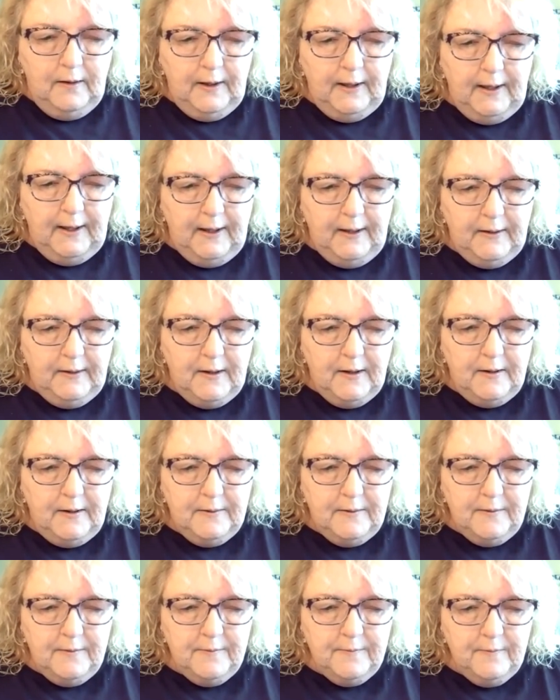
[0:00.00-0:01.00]

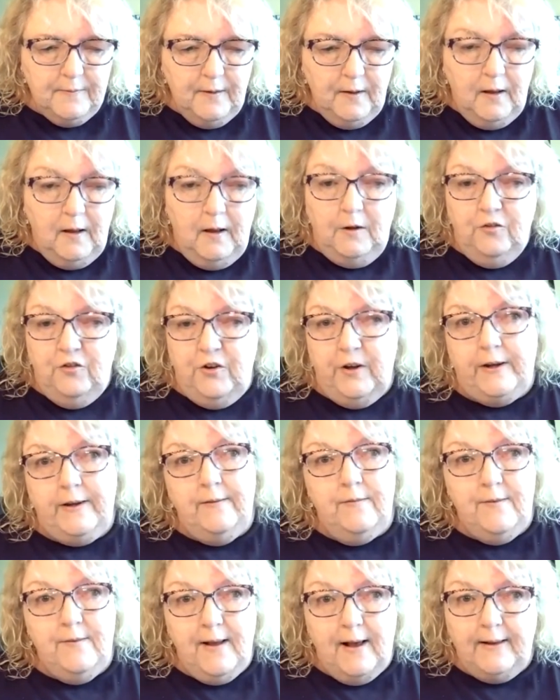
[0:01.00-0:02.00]
And
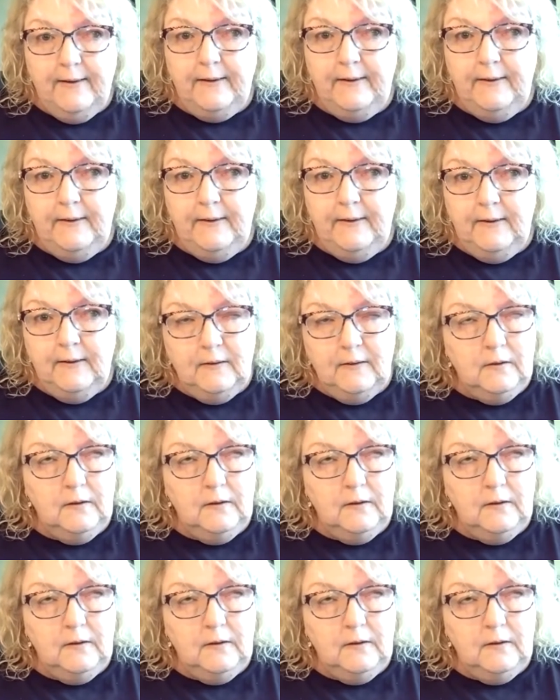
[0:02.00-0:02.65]
chicken salad,